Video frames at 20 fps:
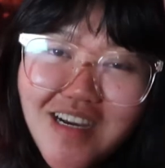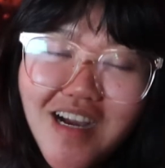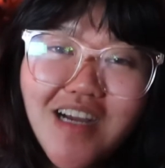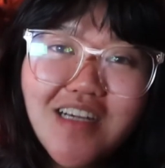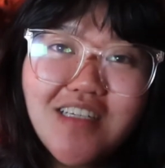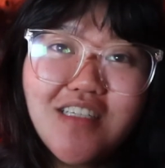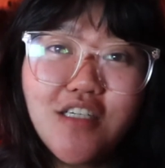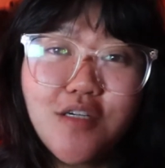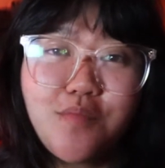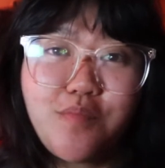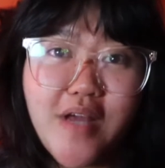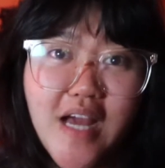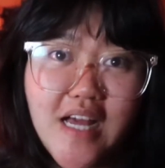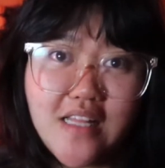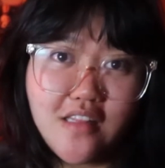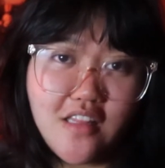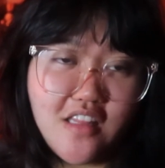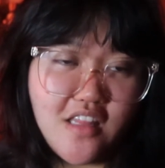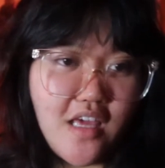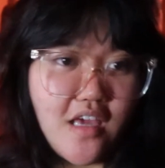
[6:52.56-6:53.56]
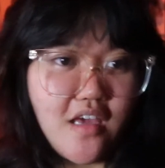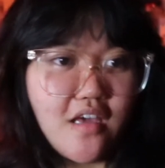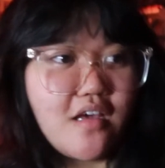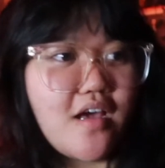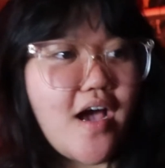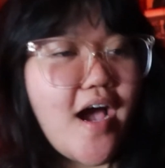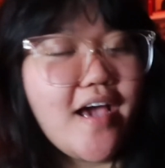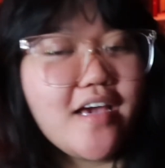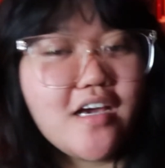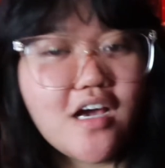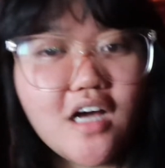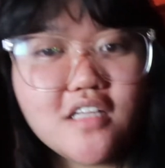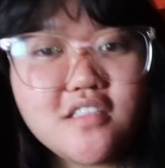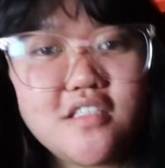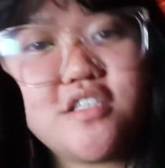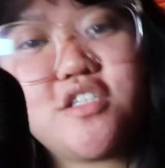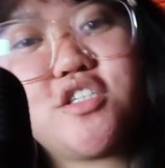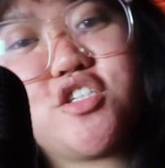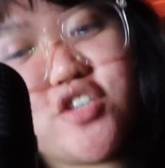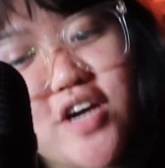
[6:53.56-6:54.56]
I did a bad thing. I got
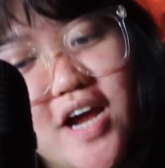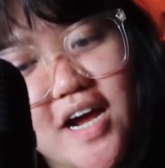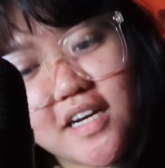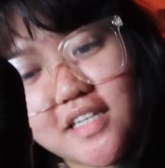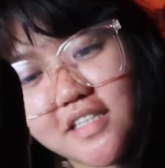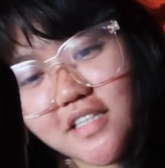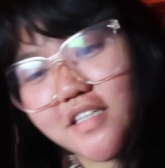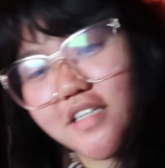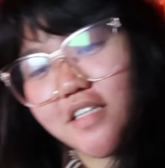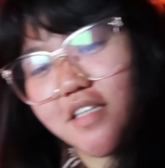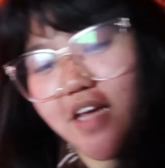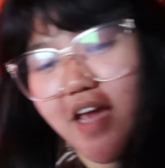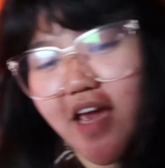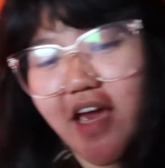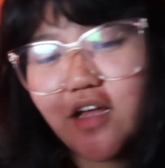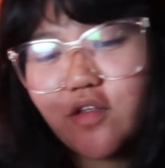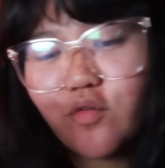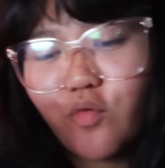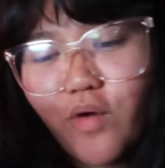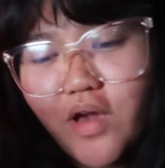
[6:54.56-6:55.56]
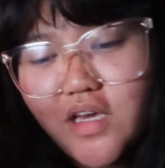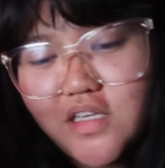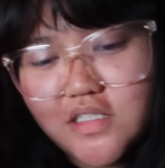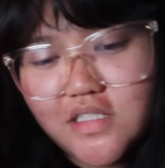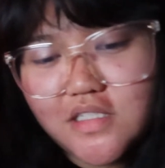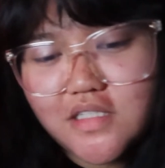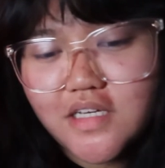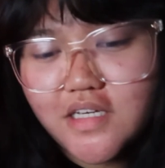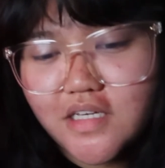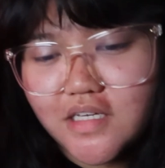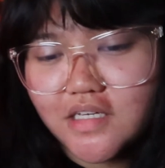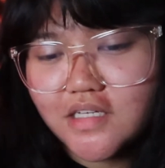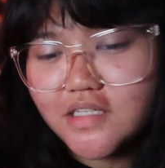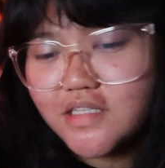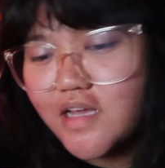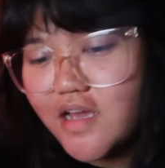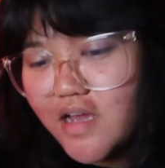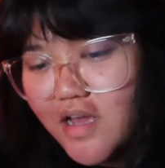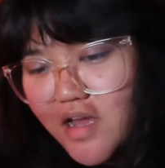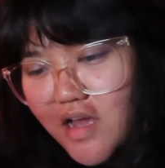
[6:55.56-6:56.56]
distracted and wasted